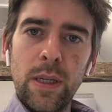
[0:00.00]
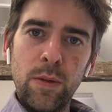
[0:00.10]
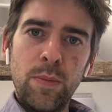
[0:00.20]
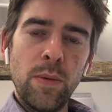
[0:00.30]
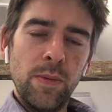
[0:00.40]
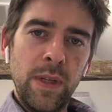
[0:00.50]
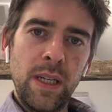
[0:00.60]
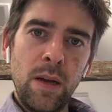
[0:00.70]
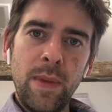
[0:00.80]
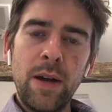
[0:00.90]
that it would probably
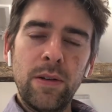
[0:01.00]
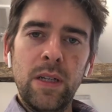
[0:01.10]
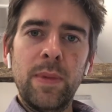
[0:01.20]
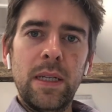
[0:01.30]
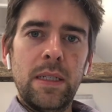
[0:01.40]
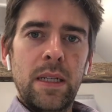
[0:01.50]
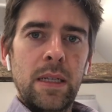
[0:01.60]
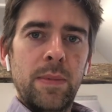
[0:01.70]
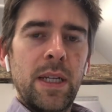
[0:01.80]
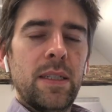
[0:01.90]
come out in about
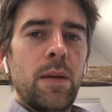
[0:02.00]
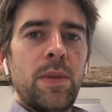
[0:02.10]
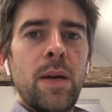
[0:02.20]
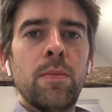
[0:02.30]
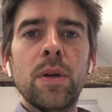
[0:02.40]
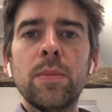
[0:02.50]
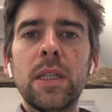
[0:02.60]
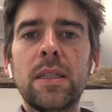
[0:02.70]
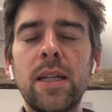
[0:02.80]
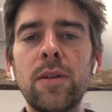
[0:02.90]
September,
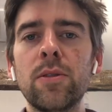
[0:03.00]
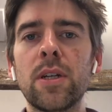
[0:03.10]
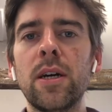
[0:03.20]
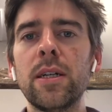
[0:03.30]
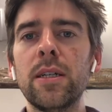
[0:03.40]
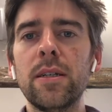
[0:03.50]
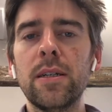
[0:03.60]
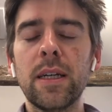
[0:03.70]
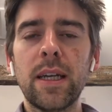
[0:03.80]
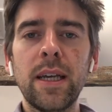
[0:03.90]
but the sales guy
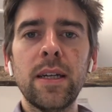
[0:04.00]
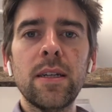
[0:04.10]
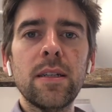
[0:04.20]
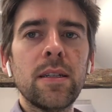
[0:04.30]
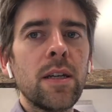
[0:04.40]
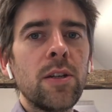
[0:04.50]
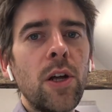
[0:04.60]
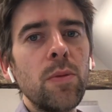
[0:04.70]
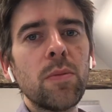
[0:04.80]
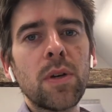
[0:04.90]
at Kia said
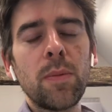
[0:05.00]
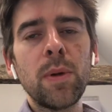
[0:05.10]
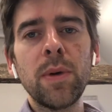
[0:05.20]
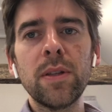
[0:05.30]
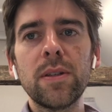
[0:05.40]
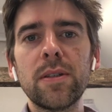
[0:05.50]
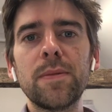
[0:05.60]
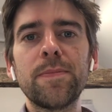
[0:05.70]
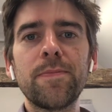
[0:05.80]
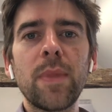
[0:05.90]
no, a couple of months.
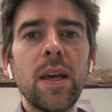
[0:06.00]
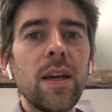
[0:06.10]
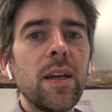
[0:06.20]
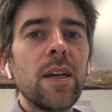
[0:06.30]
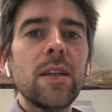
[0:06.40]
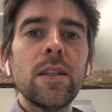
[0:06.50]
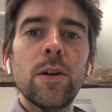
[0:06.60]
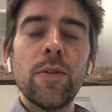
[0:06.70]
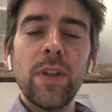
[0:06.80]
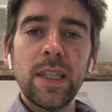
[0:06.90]
So
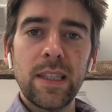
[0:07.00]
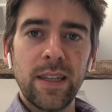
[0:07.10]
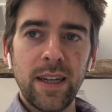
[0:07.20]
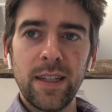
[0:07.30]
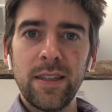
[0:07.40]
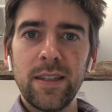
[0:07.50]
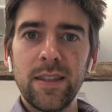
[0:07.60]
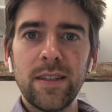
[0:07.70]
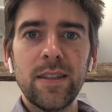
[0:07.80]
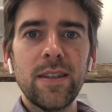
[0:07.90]
if that's the case,
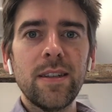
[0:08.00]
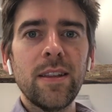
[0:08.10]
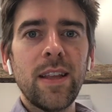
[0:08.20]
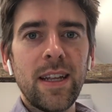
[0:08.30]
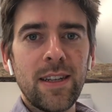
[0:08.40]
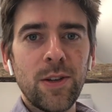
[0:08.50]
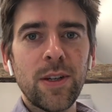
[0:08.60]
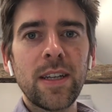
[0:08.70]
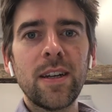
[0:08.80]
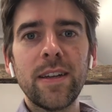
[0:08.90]
that's
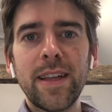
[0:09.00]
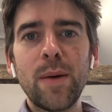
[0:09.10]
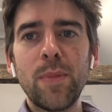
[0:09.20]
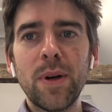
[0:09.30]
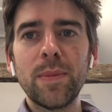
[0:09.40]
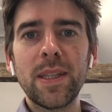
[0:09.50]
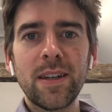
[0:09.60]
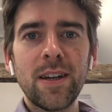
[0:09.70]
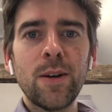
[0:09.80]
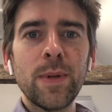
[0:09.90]
looking like that might be the
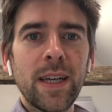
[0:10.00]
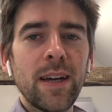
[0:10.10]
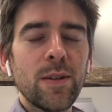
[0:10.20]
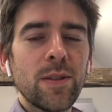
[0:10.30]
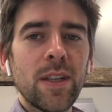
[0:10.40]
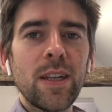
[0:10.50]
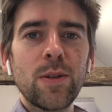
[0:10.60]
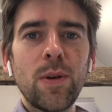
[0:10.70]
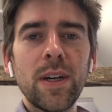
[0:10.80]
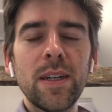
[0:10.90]
car we get. So that's
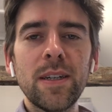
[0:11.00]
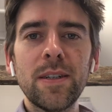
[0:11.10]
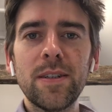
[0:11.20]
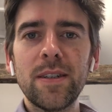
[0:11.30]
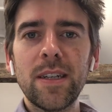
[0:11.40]
quite a